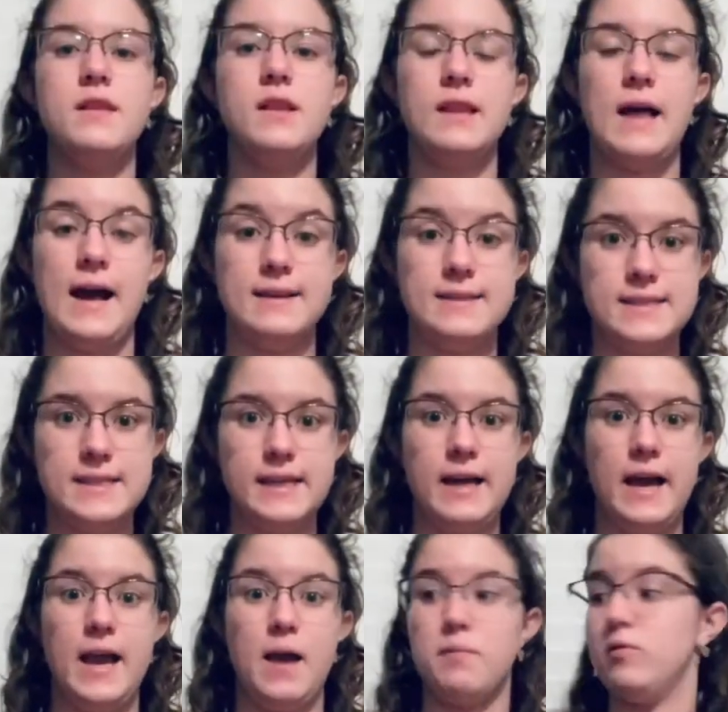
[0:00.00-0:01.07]
the last thing
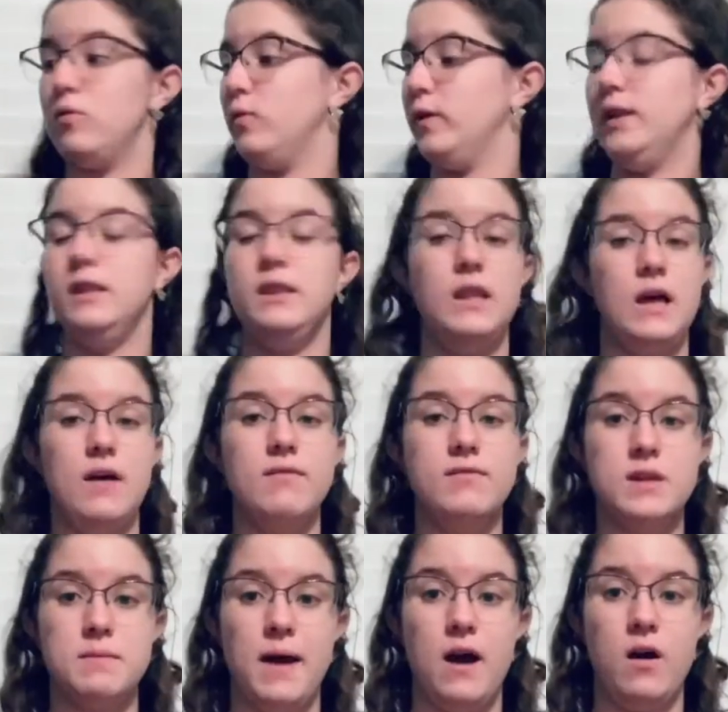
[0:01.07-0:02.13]
I absolutely loved
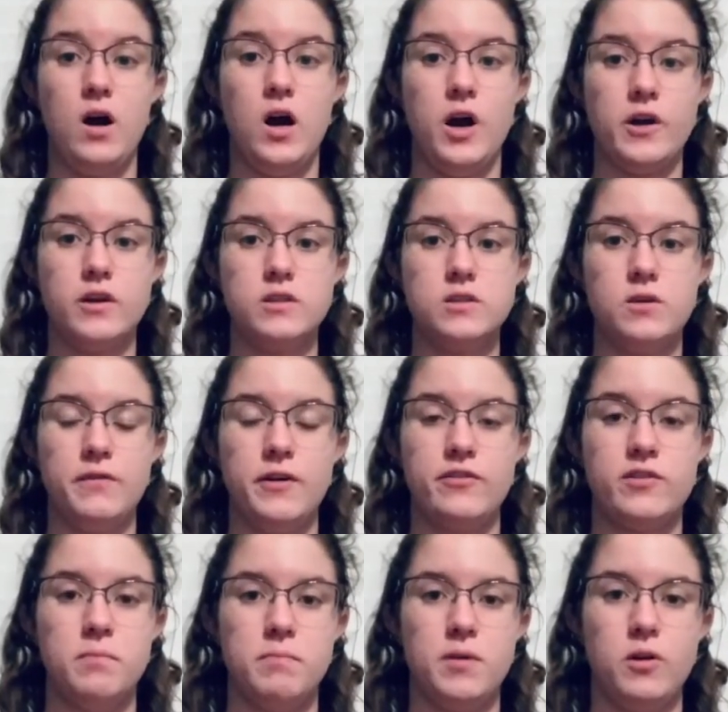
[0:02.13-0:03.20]
about A Heart So Fierce
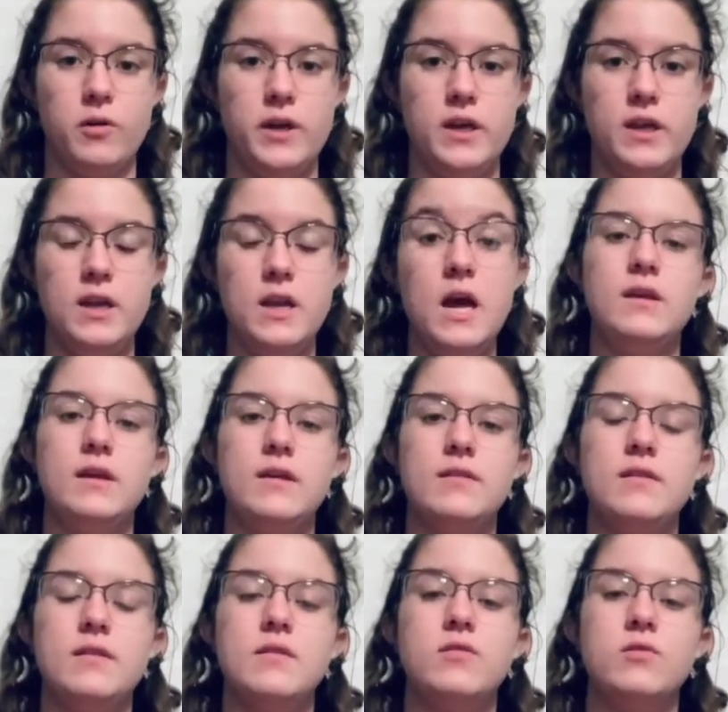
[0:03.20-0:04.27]
and Broken is
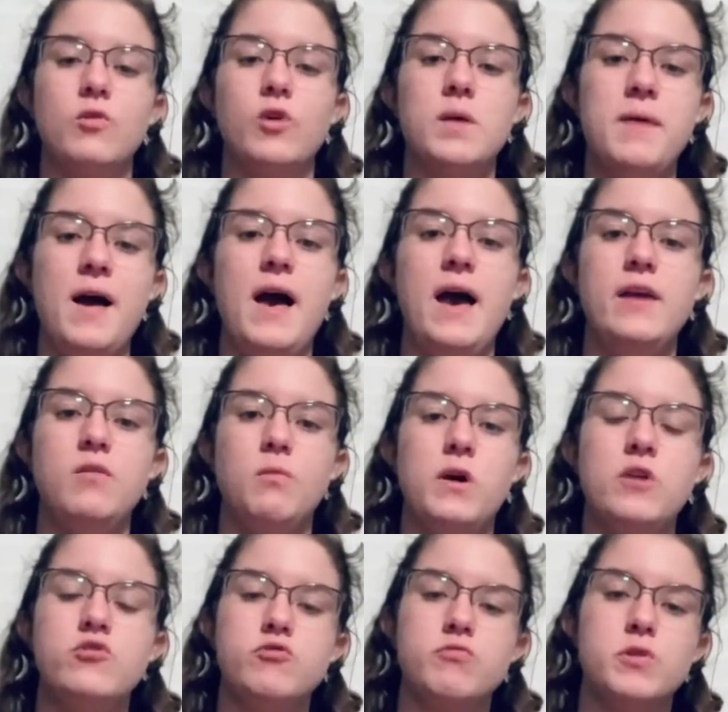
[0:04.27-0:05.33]
the story behind
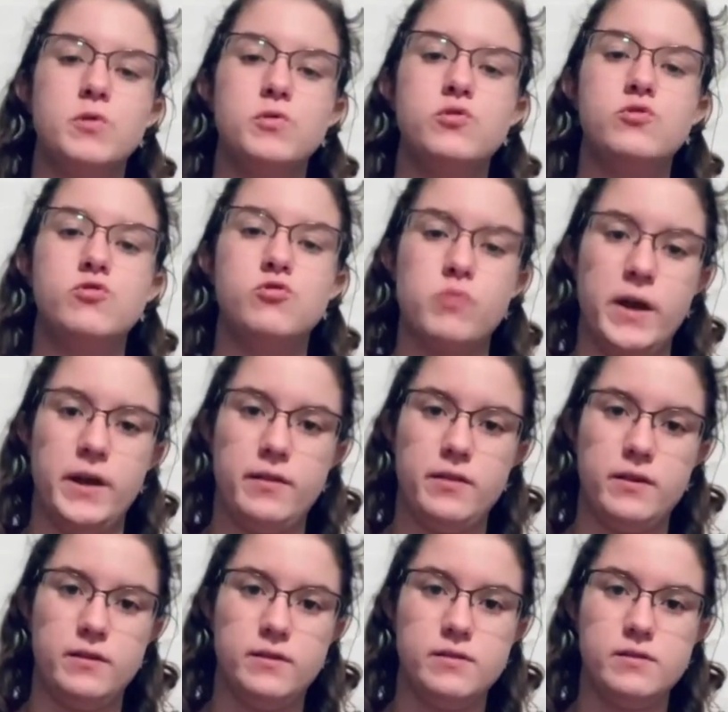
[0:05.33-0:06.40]
what true strength
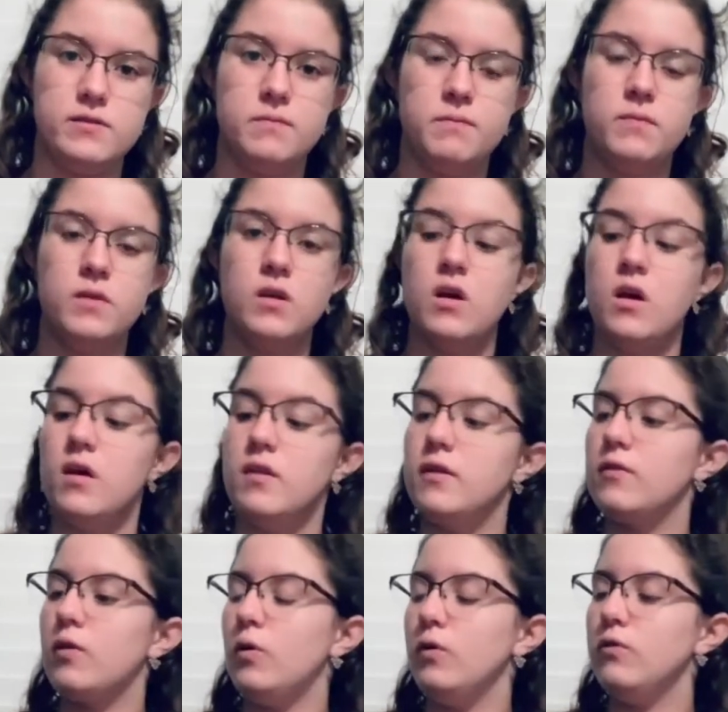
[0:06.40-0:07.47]
is.
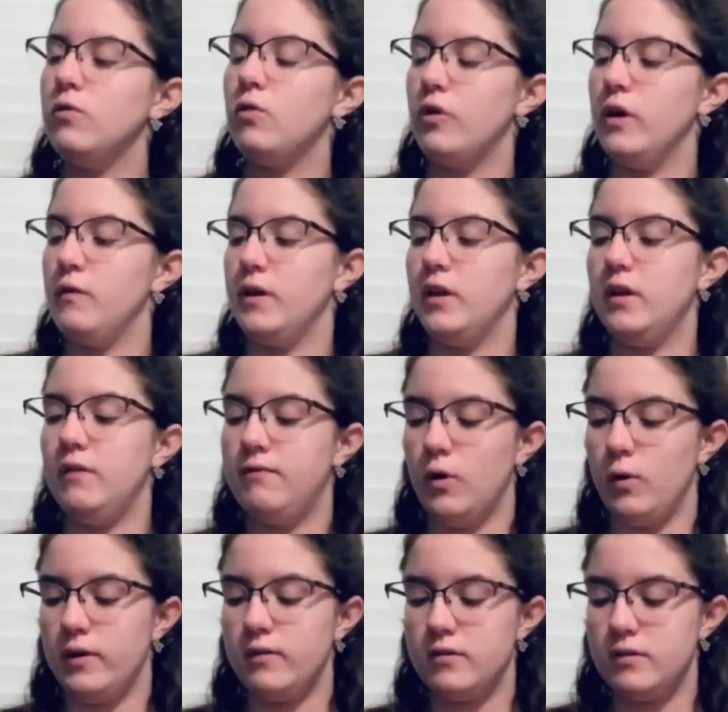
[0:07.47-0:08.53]
This whole story really
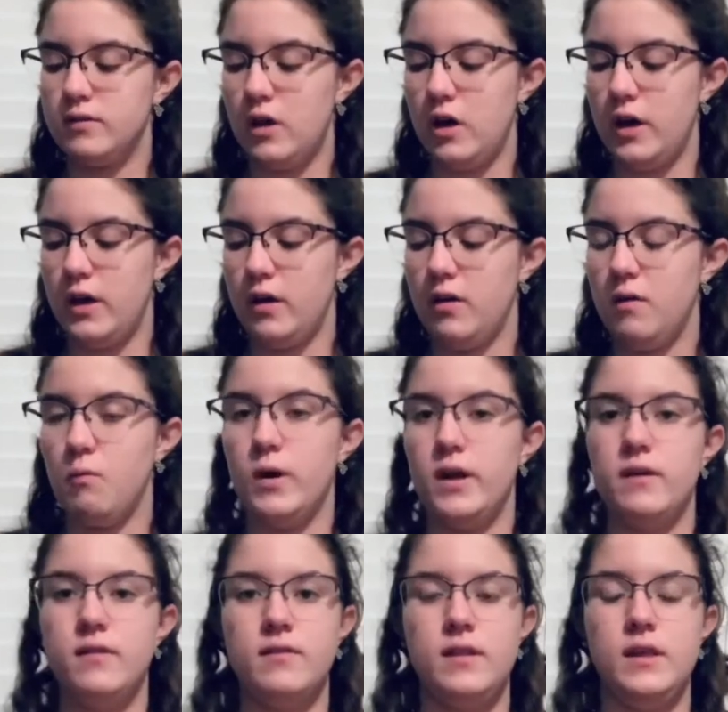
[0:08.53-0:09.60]
focuses on one
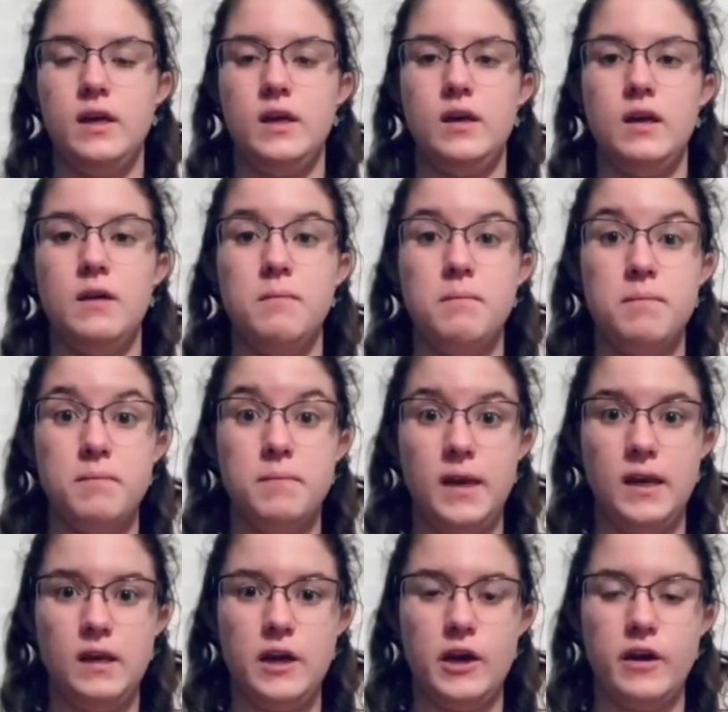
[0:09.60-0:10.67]
of the
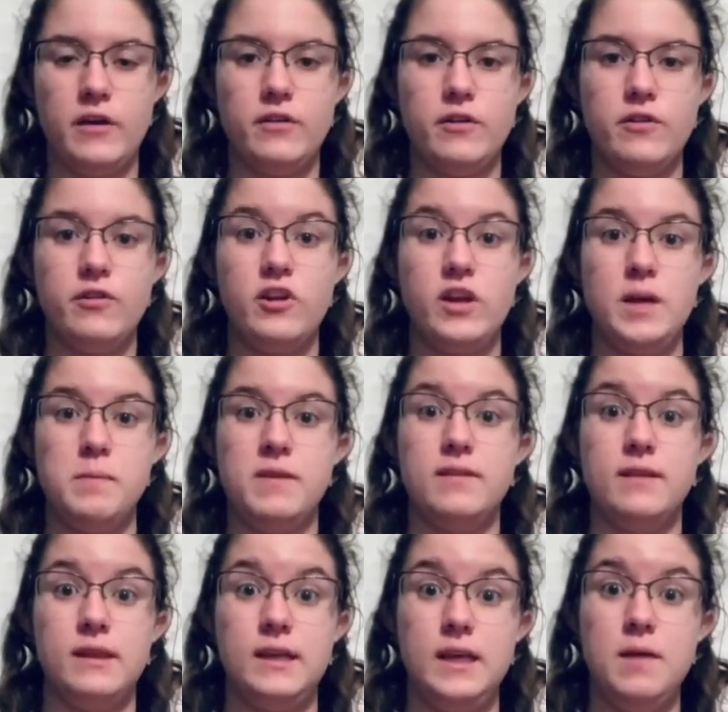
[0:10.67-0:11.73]
main characters. Her name is
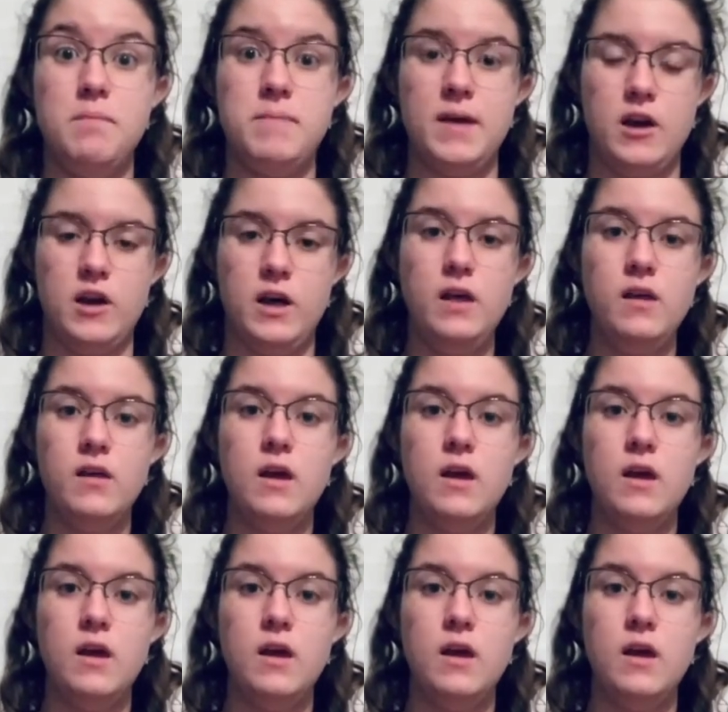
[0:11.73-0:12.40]
Leah Mara,